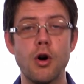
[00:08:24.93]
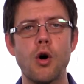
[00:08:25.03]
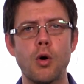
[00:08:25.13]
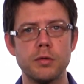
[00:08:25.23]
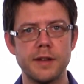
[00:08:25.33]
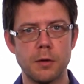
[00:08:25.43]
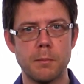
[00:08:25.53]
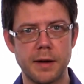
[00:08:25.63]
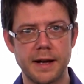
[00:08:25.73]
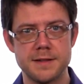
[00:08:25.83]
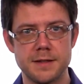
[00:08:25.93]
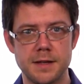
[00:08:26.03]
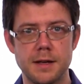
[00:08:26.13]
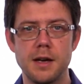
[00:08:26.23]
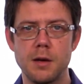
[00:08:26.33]
all the
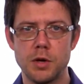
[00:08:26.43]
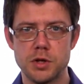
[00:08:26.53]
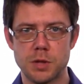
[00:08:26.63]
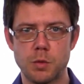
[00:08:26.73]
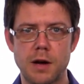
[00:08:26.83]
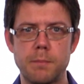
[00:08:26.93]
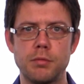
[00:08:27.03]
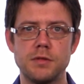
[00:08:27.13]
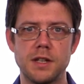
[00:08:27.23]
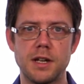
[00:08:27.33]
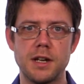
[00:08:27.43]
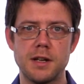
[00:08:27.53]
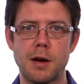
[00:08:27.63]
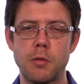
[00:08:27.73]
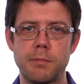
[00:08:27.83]
complexity which we are putting in
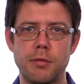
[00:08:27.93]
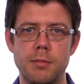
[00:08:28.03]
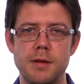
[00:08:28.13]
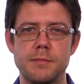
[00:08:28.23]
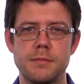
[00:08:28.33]
our problem.